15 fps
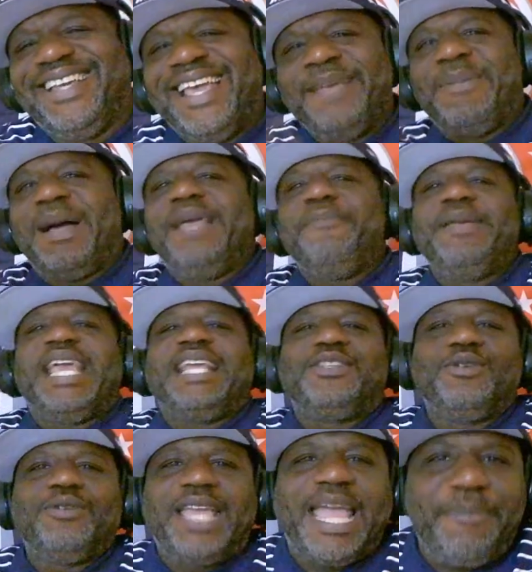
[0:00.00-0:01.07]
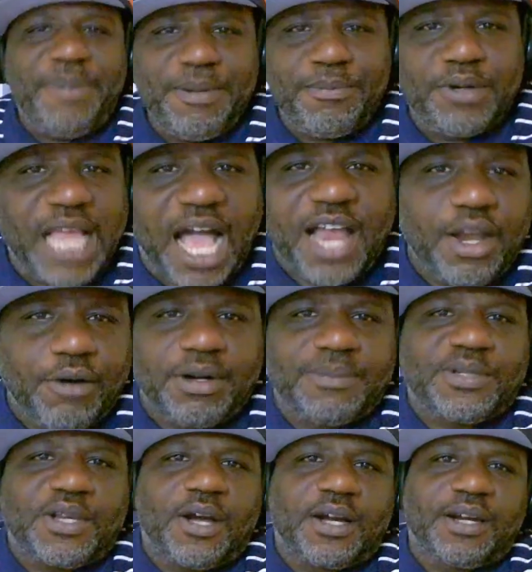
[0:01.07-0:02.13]
My NBA 2K people, y'all know what
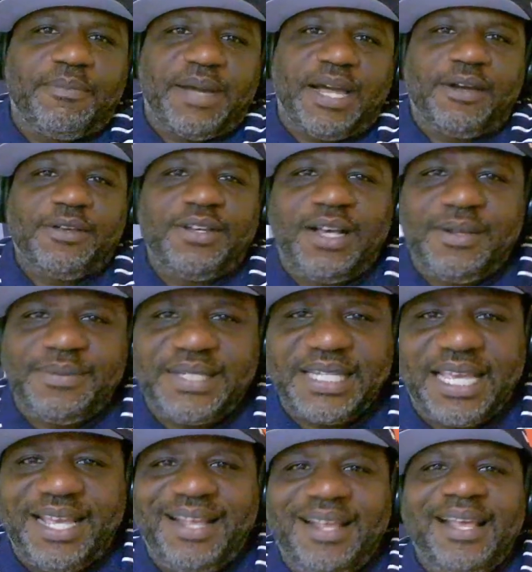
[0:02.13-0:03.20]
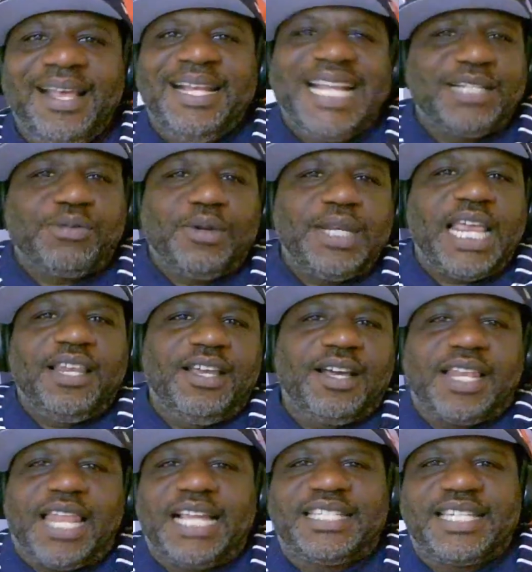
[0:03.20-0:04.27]
I'm talking about. You know what I'm saying? That's what they
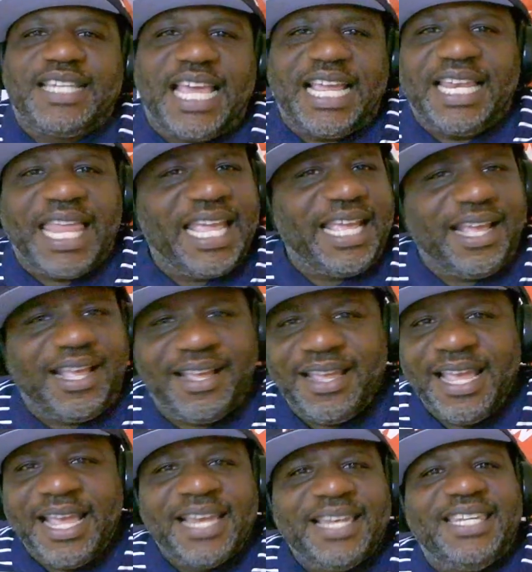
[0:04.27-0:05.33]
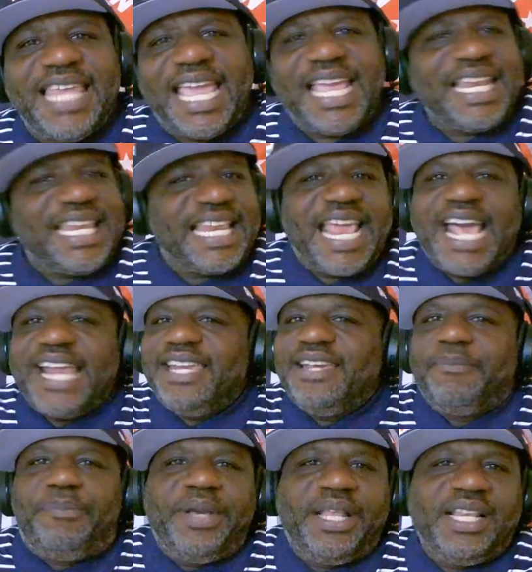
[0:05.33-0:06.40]
look like tonight. Like, they didn't have the
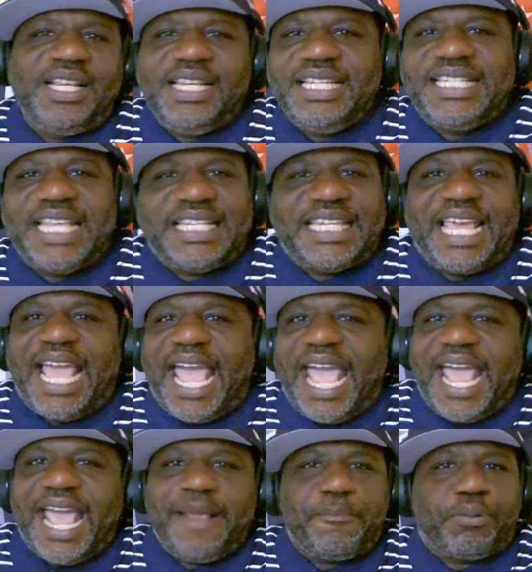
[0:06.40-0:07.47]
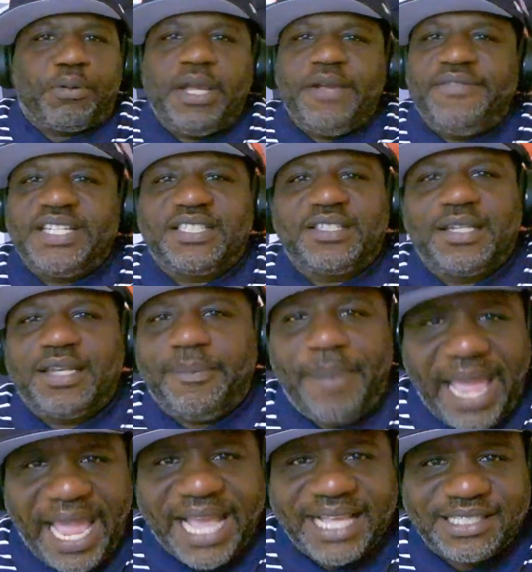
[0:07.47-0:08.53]
abilities that they had previous to the
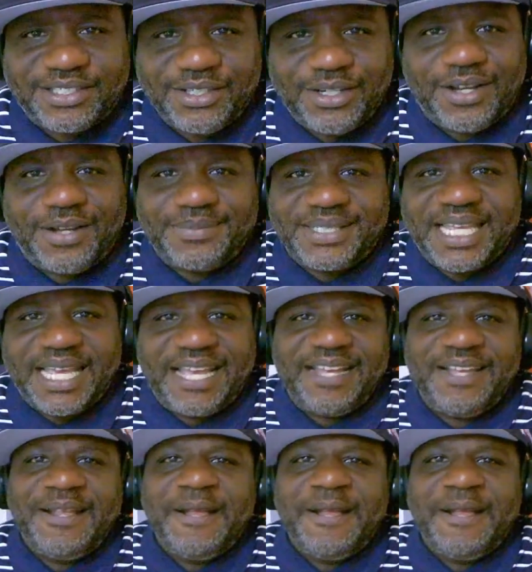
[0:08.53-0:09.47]
patch. You know what I'm